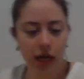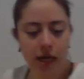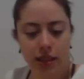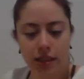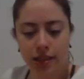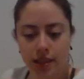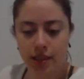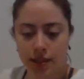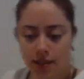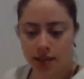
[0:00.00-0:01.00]
it
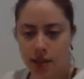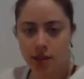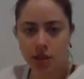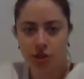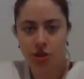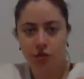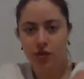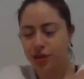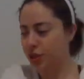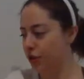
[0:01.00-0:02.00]
to
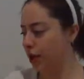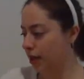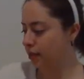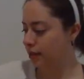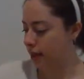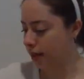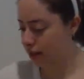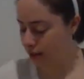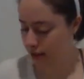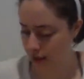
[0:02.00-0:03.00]
the students
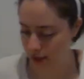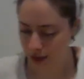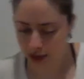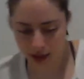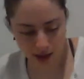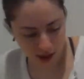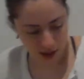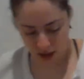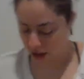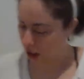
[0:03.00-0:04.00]
and
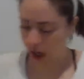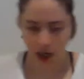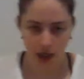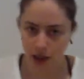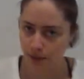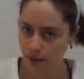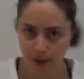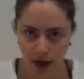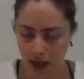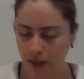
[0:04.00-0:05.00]
talking a little bit
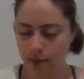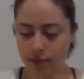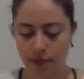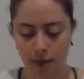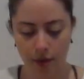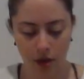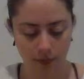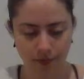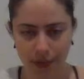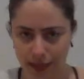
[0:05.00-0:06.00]
about them. Maybe
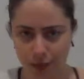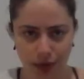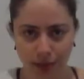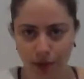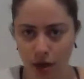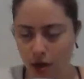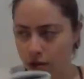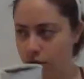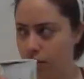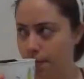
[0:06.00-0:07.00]
I'll get some recipe
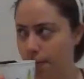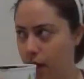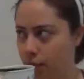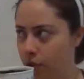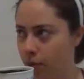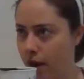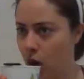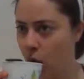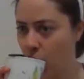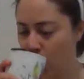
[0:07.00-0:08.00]
cards or something, put them out.